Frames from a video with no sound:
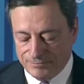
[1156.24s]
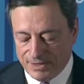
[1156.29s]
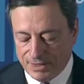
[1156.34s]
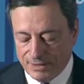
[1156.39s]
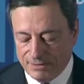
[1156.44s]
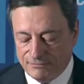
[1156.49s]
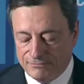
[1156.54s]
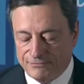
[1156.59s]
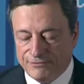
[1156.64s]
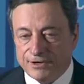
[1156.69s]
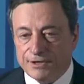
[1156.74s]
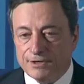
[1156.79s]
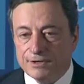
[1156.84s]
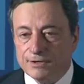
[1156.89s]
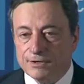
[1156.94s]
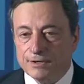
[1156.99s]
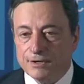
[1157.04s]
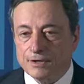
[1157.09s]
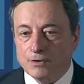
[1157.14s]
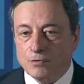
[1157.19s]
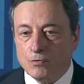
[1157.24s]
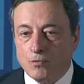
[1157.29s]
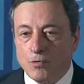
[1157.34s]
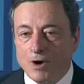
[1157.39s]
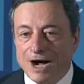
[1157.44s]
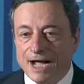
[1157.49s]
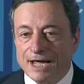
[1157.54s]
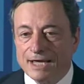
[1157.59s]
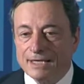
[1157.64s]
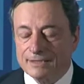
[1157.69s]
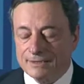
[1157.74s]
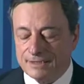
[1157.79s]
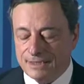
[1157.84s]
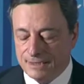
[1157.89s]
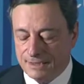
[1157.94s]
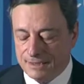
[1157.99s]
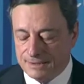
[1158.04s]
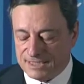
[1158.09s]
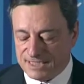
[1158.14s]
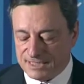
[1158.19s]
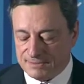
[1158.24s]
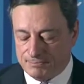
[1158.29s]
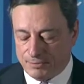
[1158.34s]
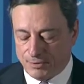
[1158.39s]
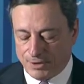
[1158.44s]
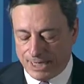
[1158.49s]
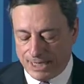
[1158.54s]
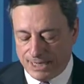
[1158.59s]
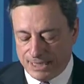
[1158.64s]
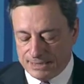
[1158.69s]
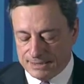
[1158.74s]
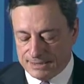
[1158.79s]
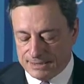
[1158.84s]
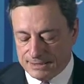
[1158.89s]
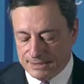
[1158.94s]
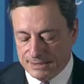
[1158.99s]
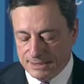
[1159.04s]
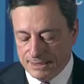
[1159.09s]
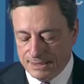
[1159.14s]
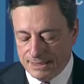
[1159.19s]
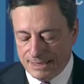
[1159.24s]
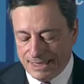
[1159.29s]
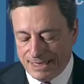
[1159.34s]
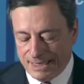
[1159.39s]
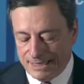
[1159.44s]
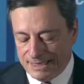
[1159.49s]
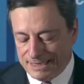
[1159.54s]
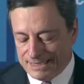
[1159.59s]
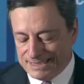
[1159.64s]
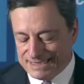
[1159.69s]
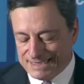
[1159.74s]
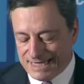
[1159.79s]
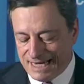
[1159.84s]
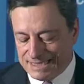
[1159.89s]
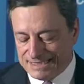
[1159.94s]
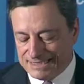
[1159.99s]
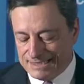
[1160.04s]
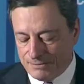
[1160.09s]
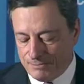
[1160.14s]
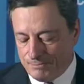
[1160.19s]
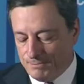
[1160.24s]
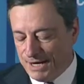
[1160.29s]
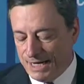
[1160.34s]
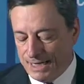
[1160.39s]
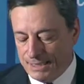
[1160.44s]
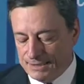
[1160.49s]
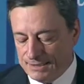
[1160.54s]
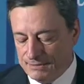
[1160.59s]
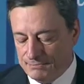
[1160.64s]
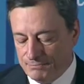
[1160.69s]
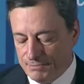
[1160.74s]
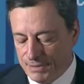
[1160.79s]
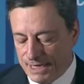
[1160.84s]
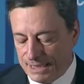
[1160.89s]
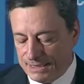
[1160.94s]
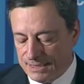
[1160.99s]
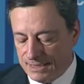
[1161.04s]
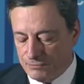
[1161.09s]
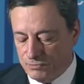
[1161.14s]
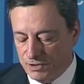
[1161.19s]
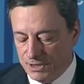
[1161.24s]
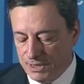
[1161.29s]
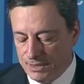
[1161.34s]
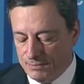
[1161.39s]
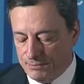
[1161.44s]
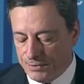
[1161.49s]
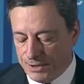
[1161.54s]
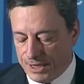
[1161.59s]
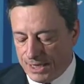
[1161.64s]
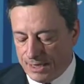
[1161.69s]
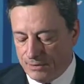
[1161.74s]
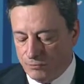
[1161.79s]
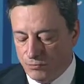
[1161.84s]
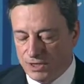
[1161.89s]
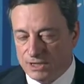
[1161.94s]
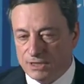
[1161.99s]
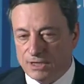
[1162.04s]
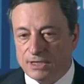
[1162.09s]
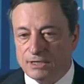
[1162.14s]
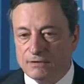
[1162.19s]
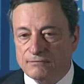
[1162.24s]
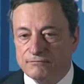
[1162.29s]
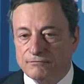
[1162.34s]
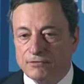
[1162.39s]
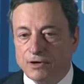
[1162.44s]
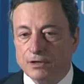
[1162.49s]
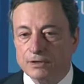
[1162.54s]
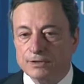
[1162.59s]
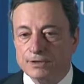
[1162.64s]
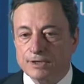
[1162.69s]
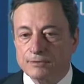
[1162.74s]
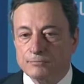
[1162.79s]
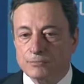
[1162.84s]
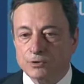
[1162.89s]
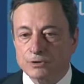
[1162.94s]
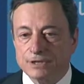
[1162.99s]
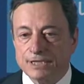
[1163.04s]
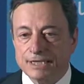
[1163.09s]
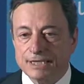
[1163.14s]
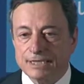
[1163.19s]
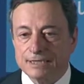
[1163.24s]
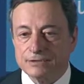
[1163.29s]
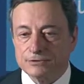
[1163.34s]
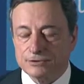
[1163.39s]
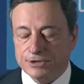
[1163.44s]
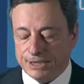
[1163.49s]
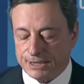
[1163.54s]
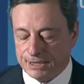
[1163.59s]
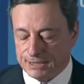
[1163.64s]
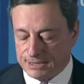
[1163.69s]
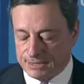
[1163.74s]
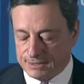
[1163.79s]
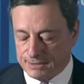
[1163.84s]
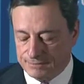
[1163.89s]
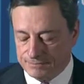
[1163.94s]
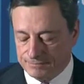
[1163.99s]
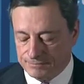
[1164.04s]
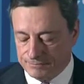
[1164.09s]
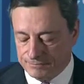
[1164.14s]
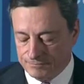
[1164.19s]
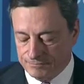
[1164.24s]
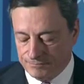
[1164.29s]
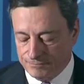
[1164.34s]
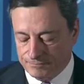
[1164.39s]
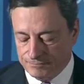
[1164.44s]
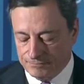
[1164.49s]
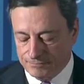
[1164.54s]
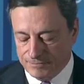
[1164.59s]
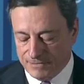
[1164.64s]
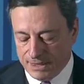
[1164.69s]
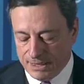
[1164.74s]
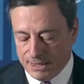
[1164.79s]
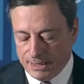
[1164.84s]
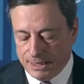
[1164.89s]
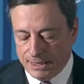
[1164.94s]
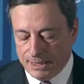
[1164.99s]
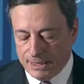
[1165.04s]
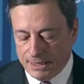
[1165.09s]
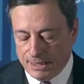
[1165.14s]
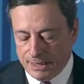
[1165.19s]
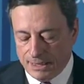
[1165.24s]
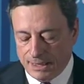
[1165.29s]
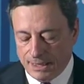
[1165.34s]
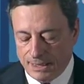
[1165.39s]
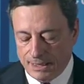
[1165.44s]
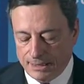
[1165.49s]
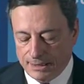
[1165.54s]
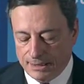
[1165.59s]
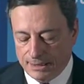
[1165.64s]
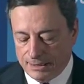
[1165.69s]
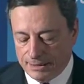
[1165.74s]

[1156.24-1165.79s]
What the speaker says: further widening the spreads and exacerbating bad equilibria within vulnerable countries. In